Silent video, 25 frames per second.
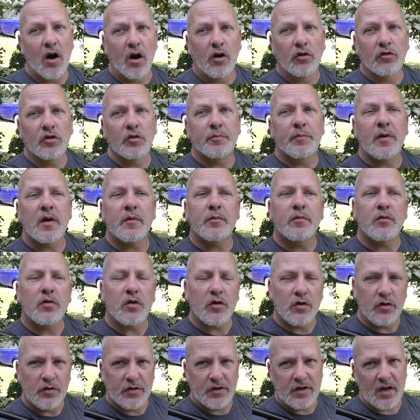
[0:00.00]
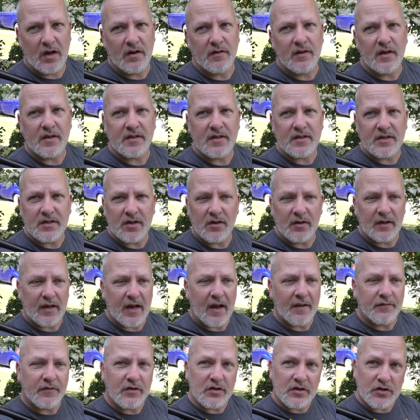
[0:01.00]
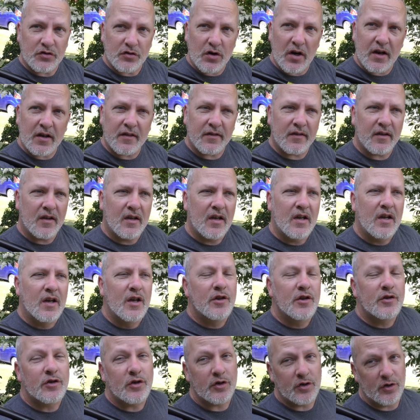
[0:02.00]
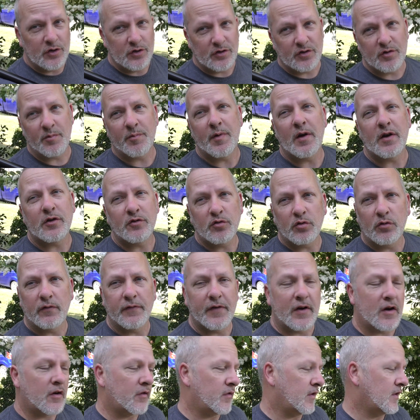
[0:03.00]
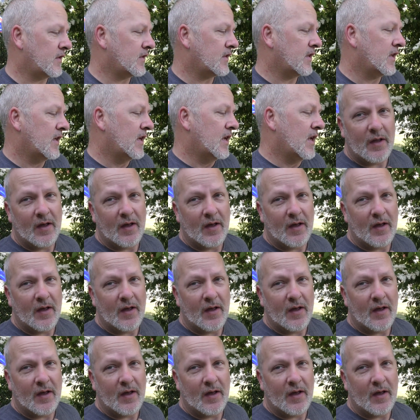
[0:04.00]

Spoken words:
older people who don't necessarily have the strength to use the petrol variants.